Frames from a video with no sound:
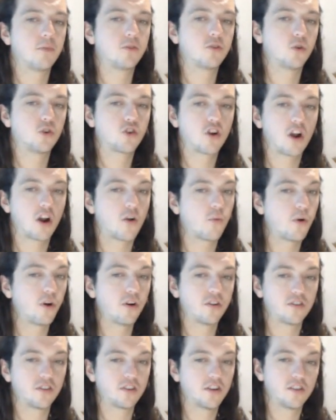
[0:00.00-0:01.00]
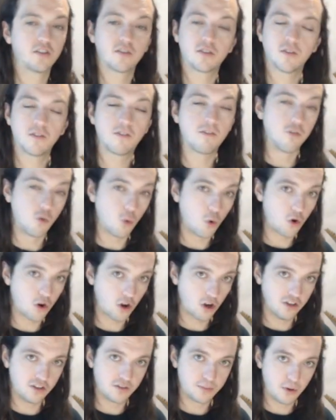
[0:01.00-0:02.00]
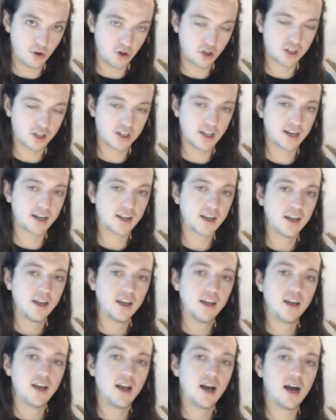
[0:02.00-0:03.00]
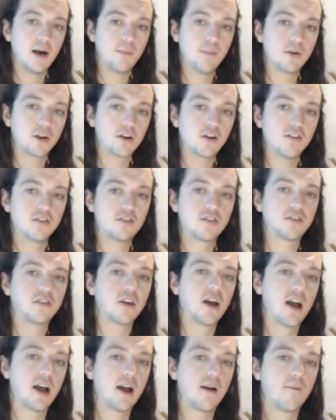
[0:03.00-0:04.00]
still trying to work to just 4 notes per click, because